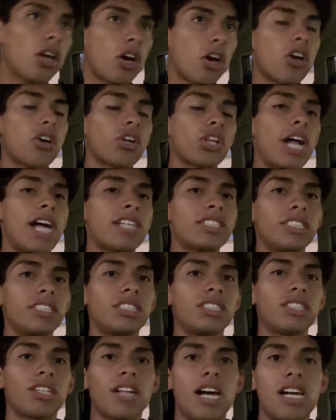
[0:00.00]
Her class is
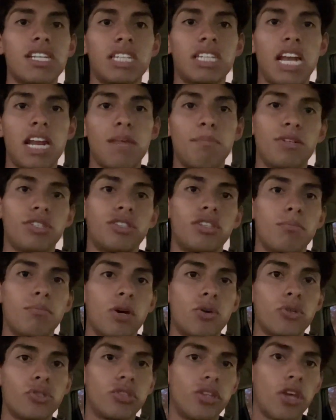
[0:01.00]
the class that I missed the
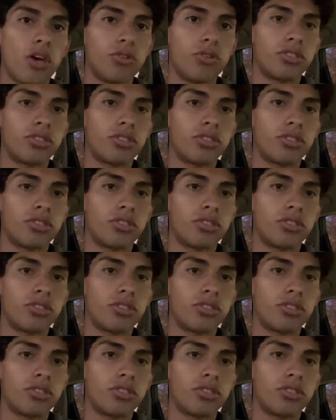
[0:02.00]
most though,